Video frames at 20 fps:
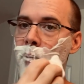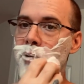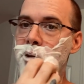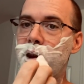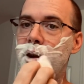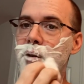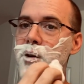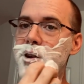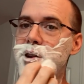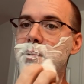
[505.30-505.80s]
I
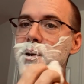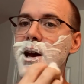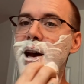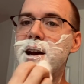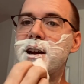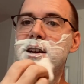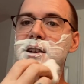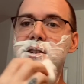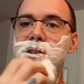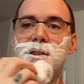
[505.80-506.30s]
read the
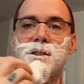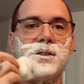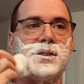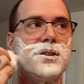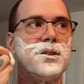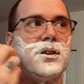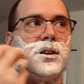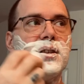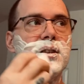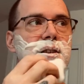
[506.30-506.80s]
package
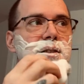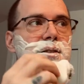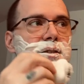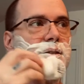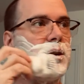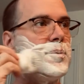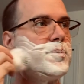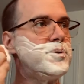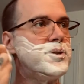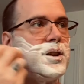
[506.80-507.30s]
insert on these
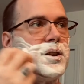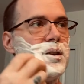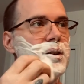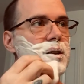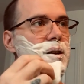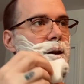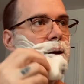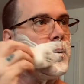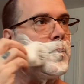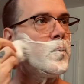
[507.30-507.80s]
soaps the other
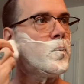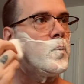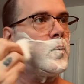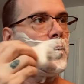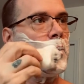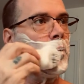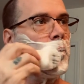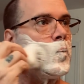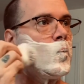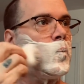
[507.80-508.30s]
day,
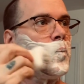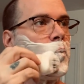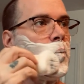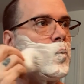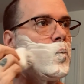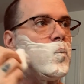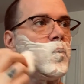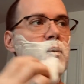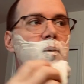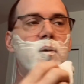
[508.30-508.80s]

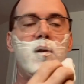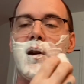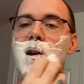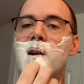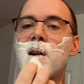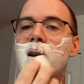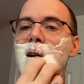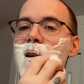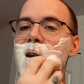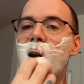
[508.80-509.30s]

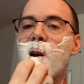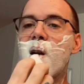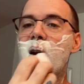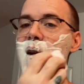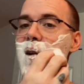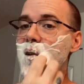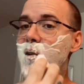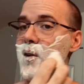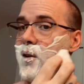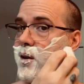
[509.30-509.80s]
and
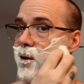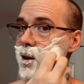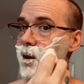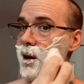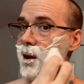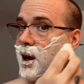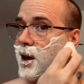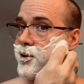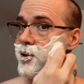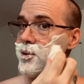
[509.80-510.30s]

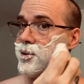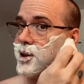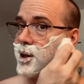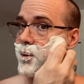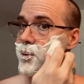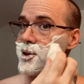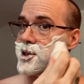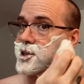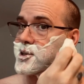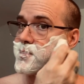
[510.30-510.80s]
I knew they
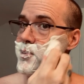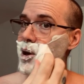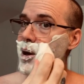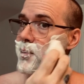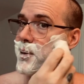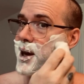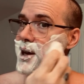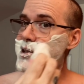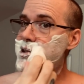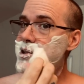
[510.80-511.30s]
were a small
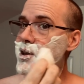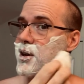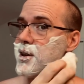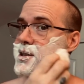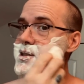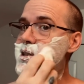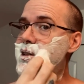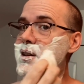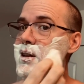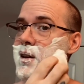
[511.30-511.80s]
batch
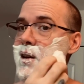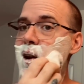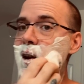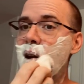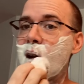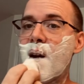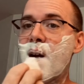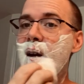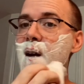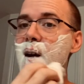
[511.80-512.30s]
artisan
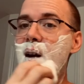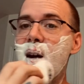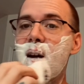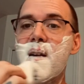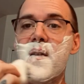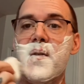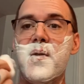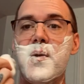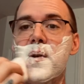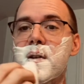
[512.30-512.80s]
out
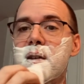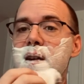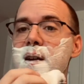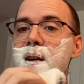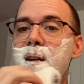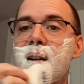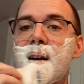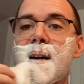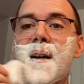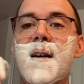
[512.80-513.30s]
of North
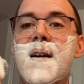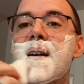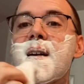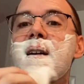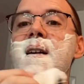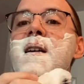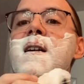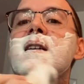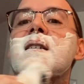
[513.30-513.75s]
Carolina,